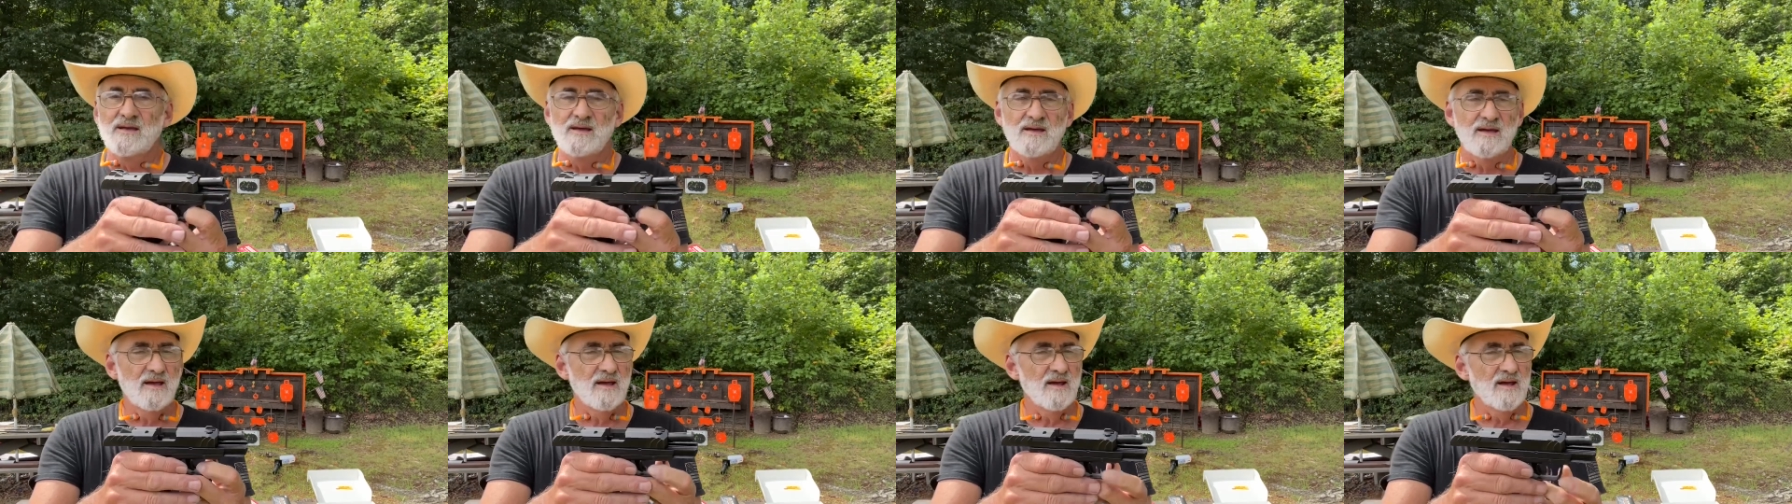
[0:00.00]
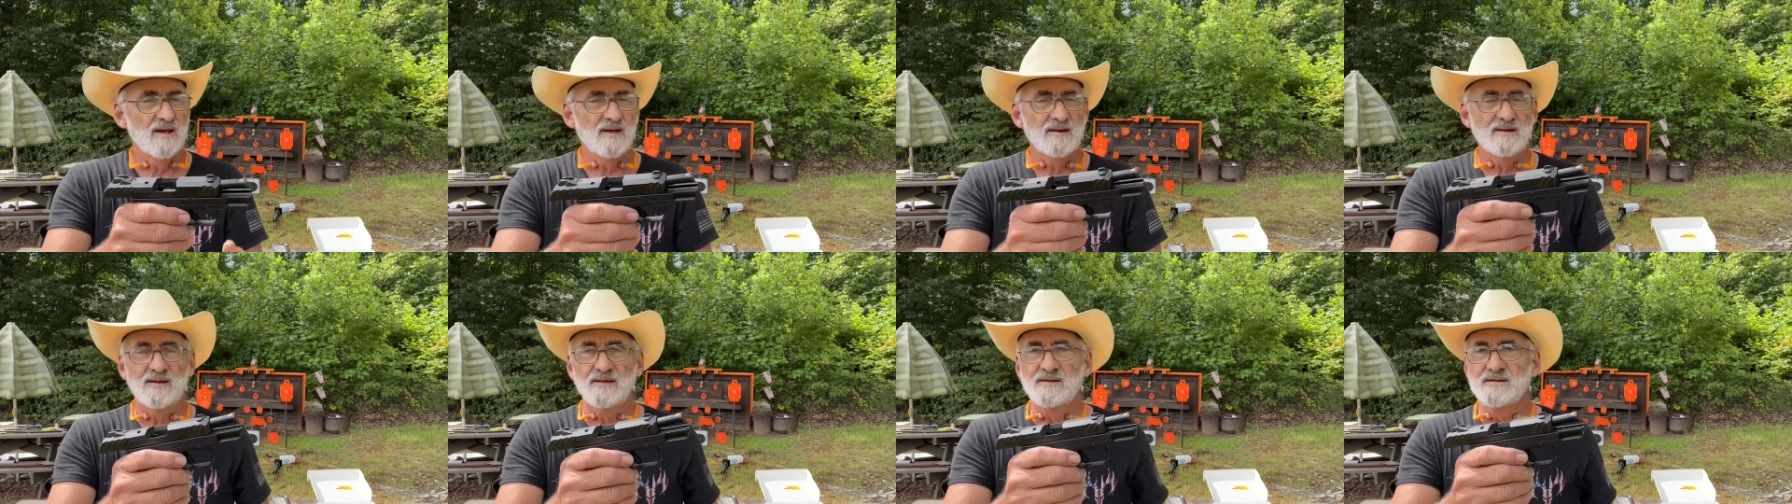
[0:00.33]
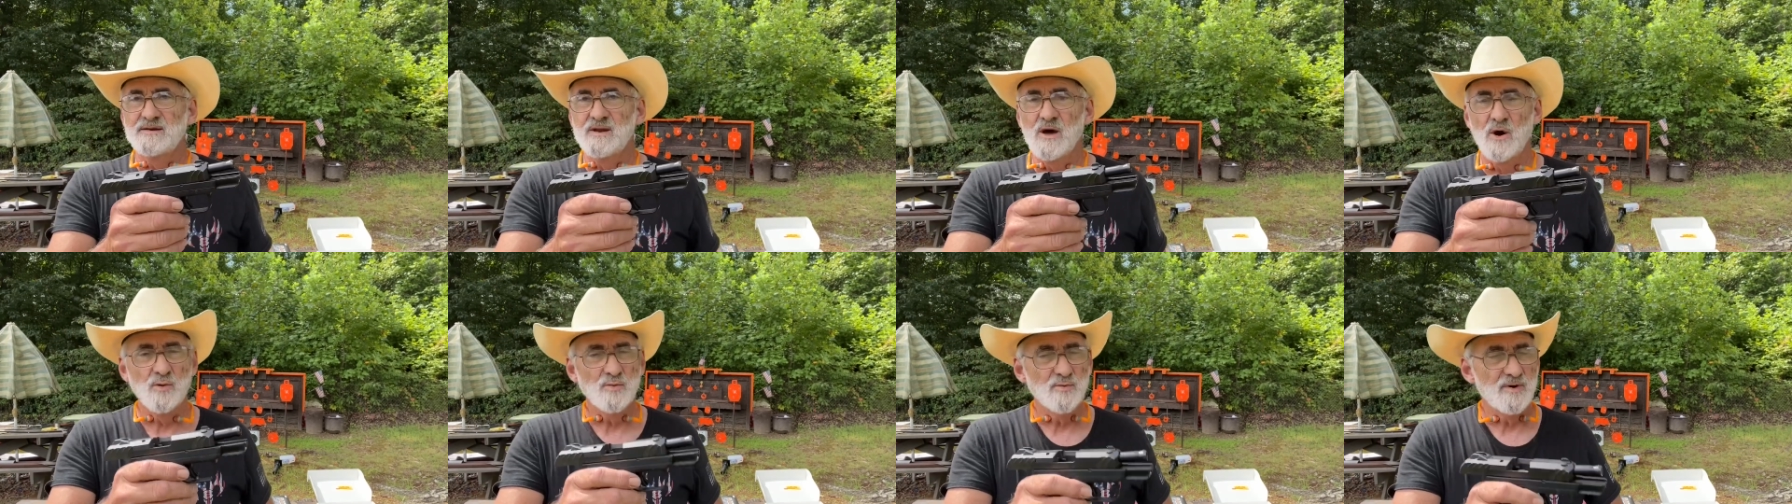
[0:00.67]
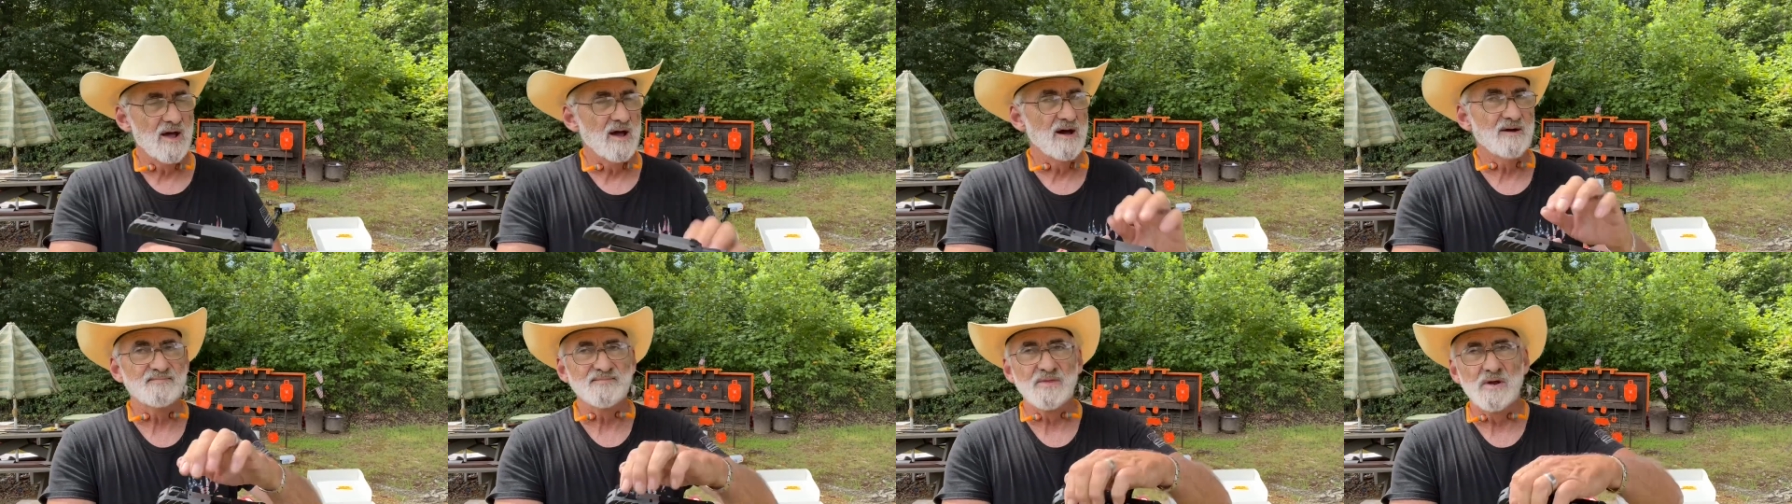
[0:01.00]
And no
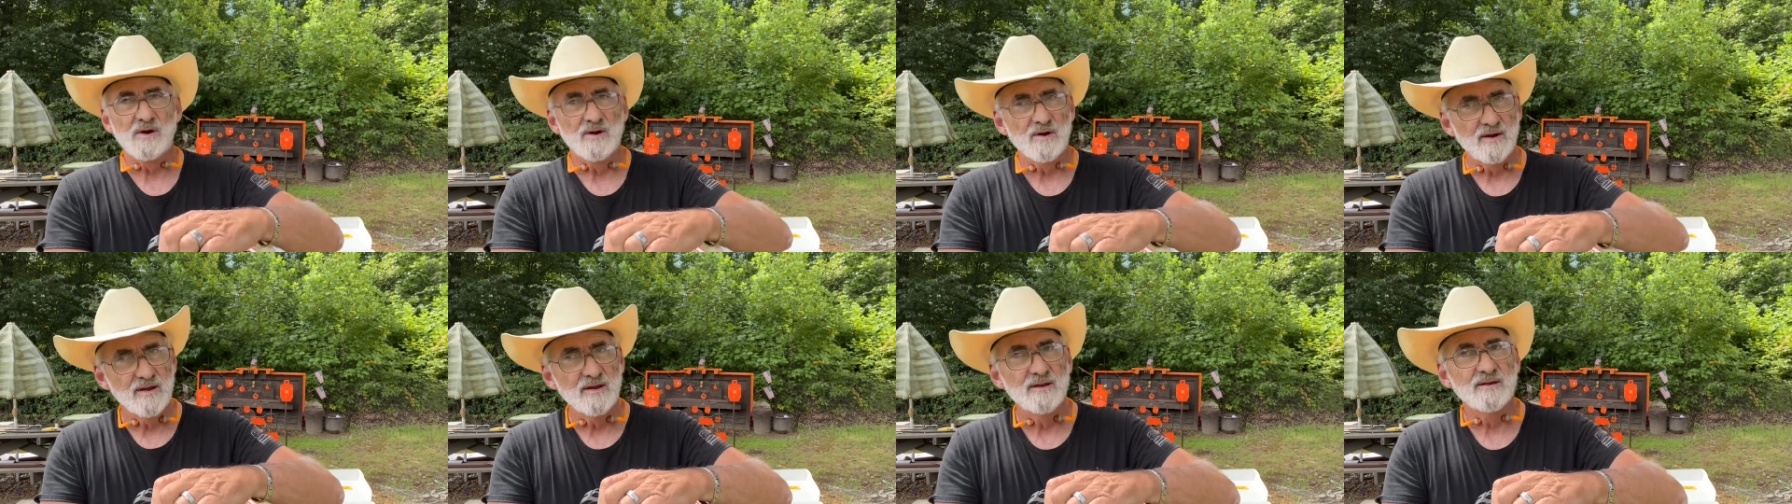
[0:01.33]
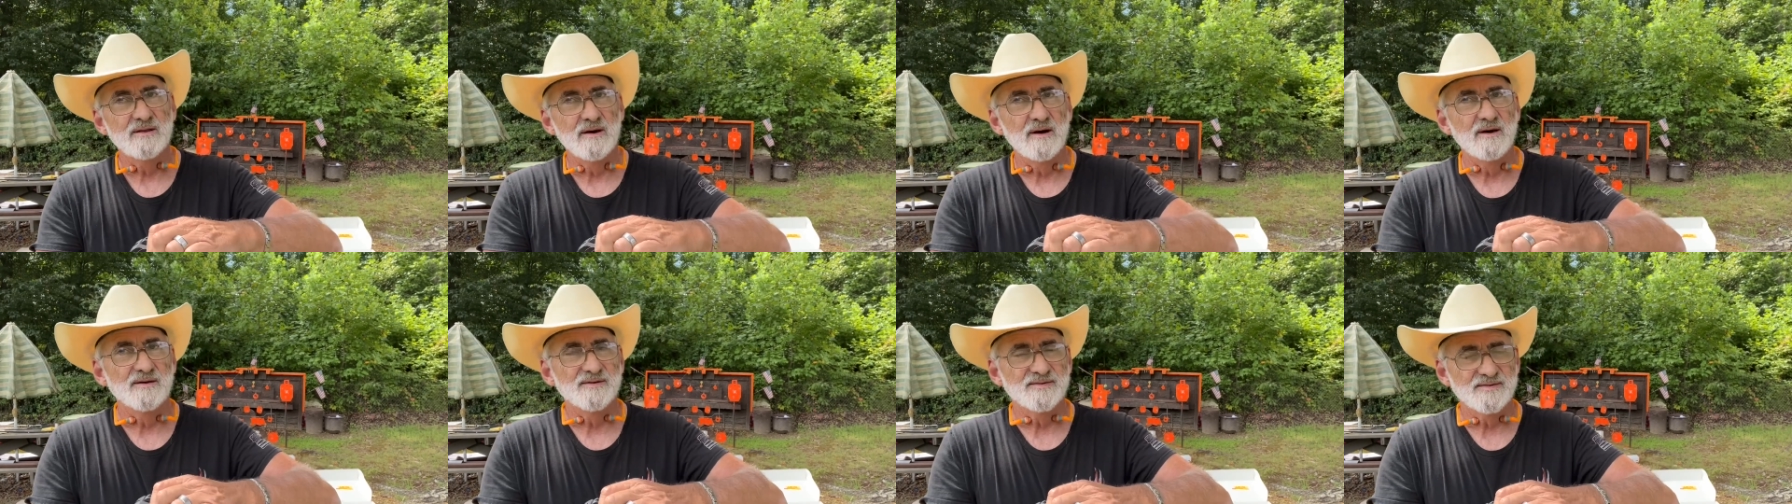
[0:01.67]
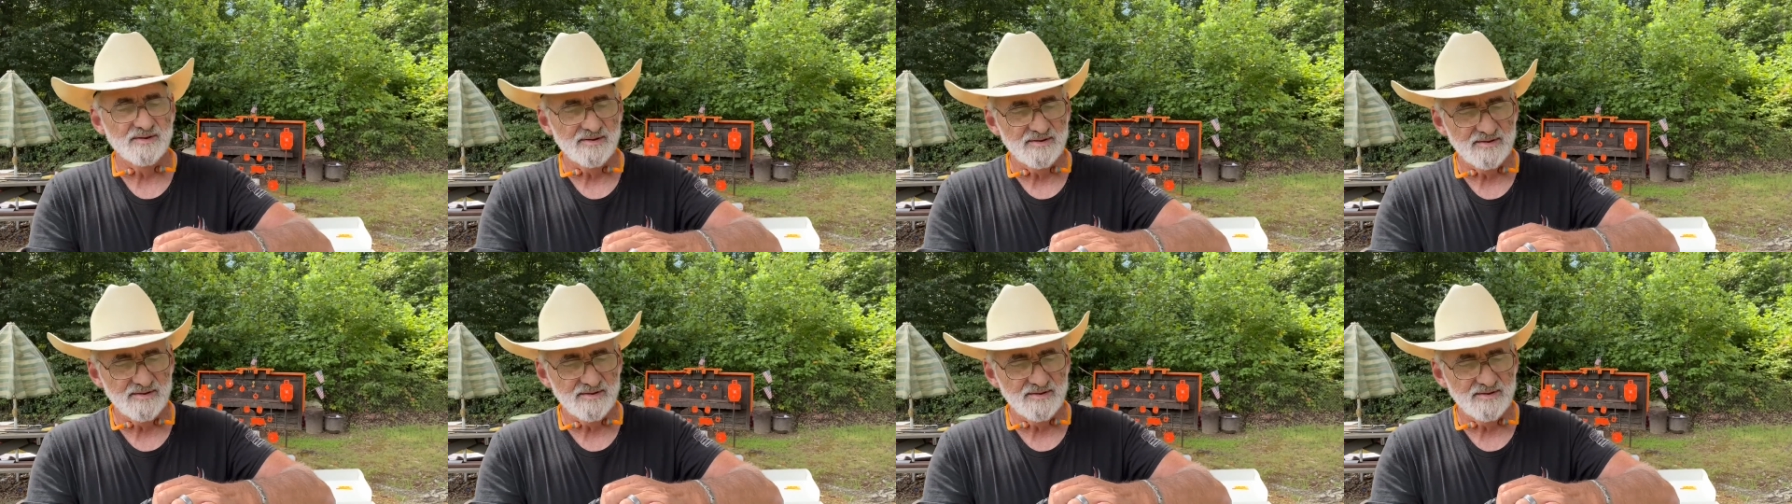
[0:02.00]
doubt there, it does.